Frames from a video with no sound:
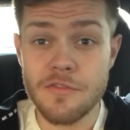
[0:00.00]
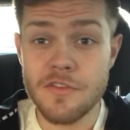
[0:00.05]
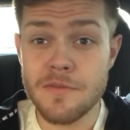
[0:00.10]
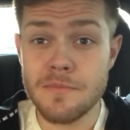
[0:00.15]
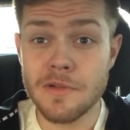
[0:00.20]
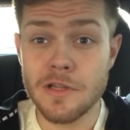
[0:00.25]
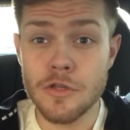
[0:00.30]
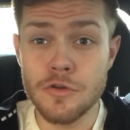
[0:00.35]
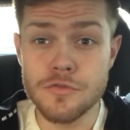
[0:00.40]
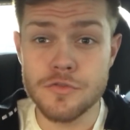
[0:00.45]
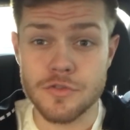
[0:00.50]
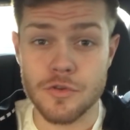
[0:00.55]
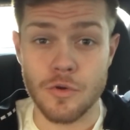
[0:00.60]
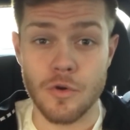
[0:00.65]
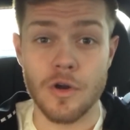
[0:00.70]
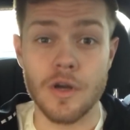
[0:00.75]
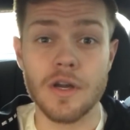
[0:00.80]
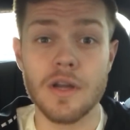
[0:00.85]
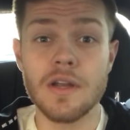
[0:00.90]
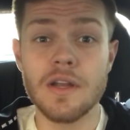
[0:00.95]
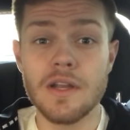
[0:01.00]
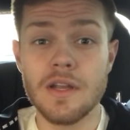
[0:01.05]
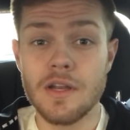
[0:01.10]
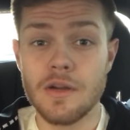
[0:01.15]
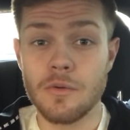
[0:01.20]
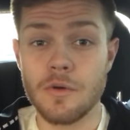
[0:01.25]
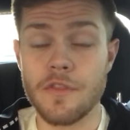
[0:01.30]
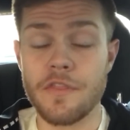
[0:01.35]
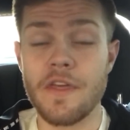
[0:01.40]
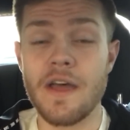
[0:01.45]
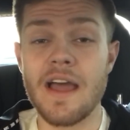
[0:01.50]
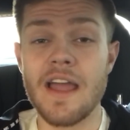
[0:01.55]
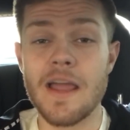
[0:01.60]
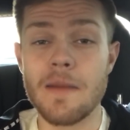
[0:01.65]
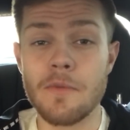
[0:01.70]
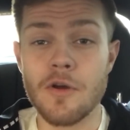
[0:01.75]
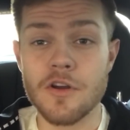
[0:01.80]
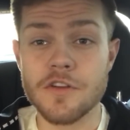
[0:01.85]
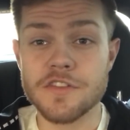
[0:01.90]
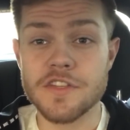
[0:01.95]
them even lose torque with the
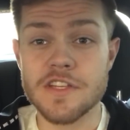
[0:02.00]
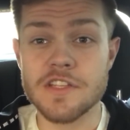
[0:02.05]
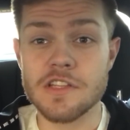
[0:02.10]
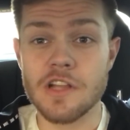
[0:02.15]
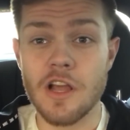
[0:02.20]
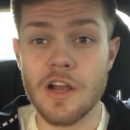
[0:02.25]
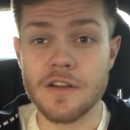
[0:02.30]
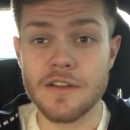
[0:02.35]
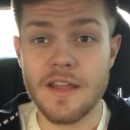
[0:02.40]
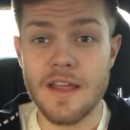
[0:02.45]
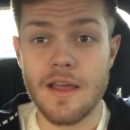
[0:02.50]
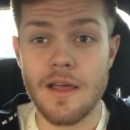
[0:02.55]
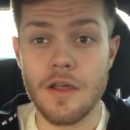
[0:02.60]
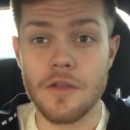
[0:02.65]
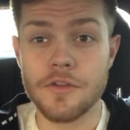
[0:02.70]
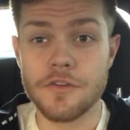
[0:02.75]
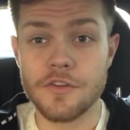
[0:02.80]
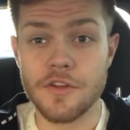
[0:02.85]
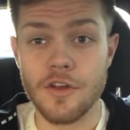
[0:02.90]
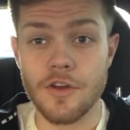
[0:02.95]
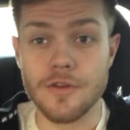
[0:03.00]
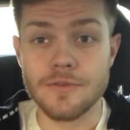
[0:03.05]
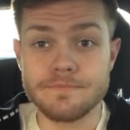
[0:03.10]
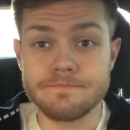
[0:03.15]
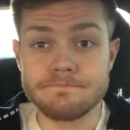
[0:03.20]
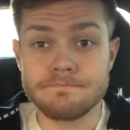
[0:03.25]
IMRCs locked out. So,